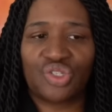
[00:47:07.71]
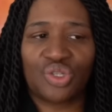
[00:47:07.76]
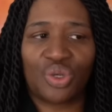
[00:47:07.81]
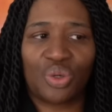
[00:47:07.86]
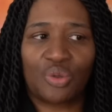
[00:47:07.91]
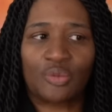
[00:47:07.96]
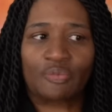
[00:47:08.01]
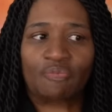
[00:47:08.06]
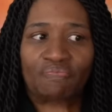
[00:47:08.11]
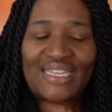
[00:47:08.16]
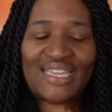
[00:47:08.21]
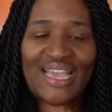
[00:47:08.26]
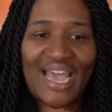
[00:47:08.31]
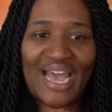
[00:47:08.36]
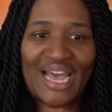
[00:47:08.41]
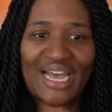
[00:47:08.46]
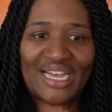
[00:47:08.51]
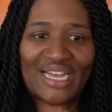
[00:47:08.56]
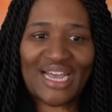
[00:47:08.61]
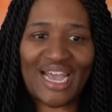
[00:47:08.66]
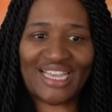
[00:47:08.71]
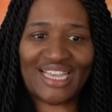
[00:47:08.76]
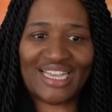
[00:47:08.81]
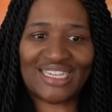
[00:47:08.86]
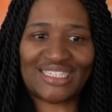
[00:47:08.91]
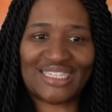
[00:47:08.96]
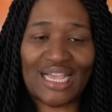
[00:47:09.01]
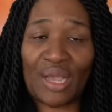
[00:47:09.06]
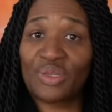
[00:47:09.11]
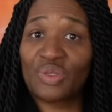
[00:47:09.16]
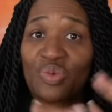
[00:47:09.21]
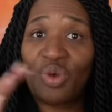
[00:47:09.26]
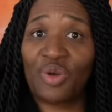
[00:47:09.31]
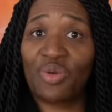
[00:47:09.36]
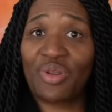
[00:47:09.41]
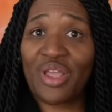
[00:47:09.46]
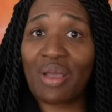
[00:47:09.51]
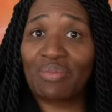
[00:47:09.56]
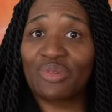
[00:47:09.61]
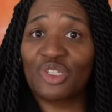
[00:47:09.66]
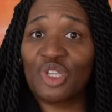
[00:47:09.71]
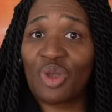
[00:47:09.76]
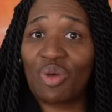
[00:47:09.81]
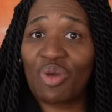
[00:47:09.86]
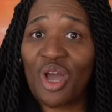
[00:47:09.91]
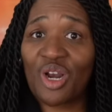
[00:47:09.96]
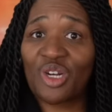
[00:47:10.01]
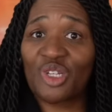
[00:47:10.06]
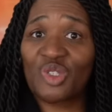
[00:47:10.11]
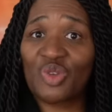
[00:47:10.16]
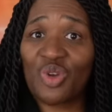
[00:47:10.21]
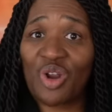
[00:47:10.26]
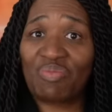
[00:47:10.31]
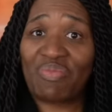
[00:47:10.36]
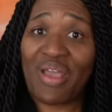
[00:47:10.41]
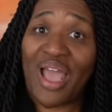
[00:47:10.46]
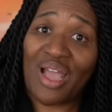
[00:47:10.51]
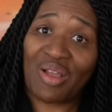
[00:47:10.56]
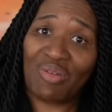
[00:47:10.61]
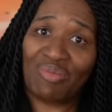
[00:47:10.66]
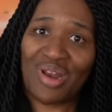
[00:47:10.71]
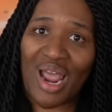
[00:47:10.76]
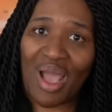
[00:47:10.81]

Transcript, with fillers: So yeah, I guess I was wondering how Michonne got her sword back.